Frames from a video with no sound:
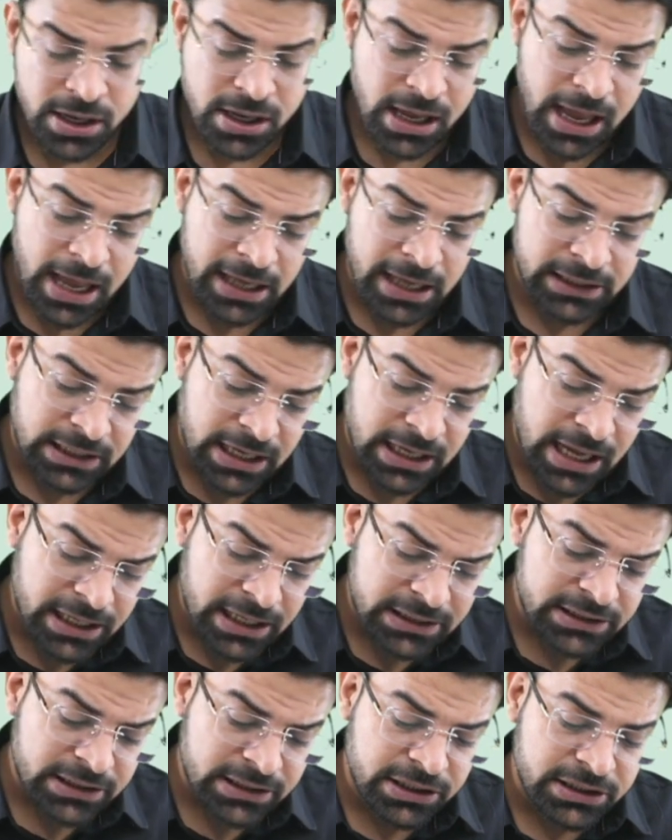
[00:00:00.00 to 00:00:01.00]
As x
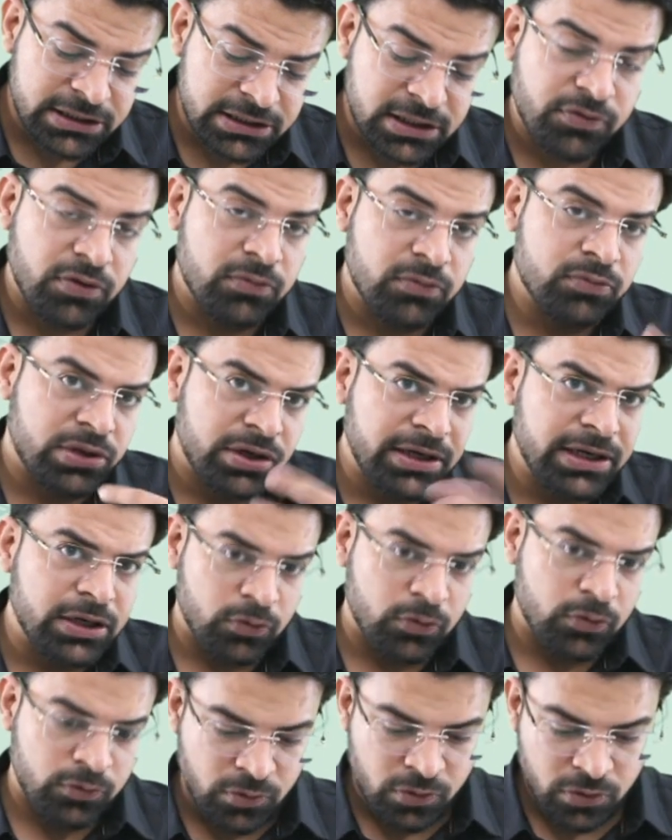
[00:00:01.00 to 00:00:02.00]
increases from 3 to
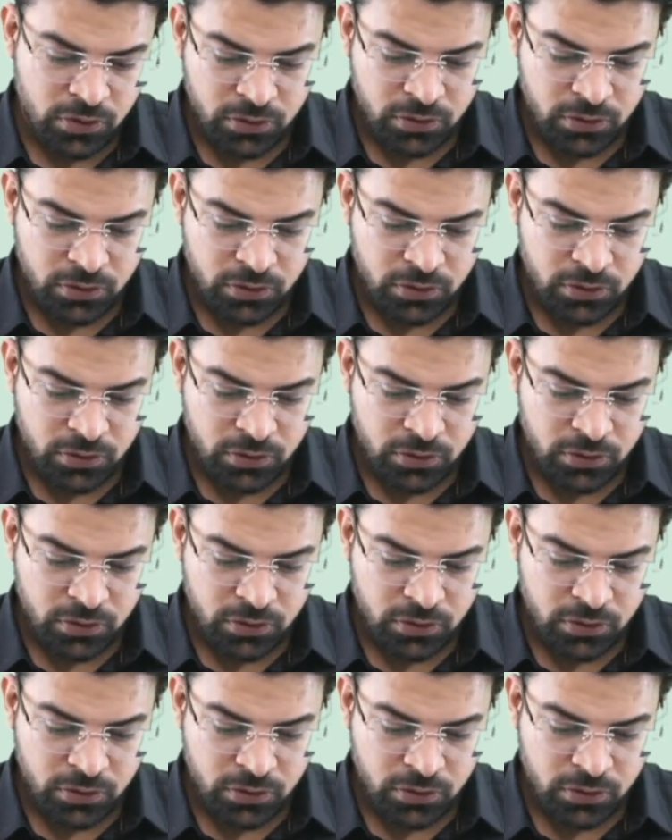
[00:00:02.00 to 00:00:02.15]
4,